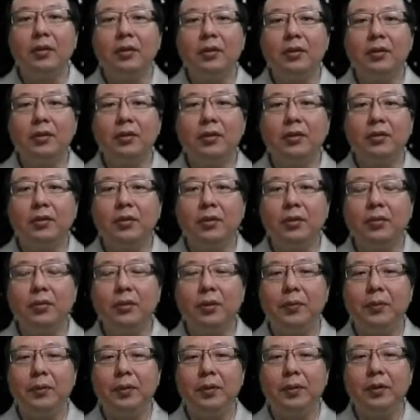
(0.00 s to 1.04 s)
So we
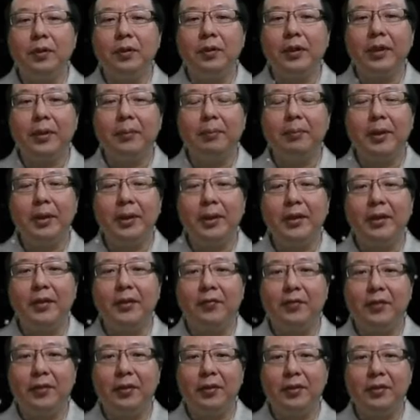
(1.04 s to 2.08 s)
will look at many
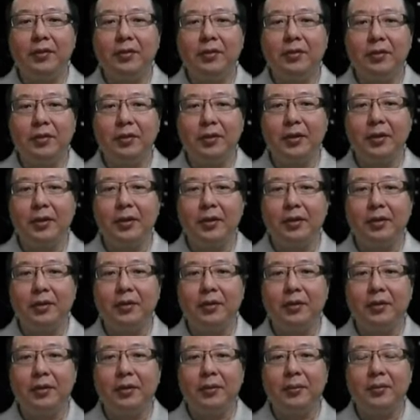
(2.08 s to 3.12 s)
different sorting
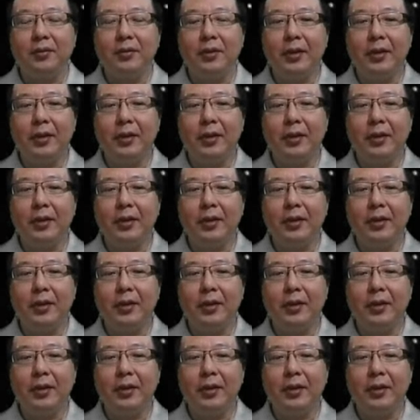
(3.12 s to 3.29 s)
algorithms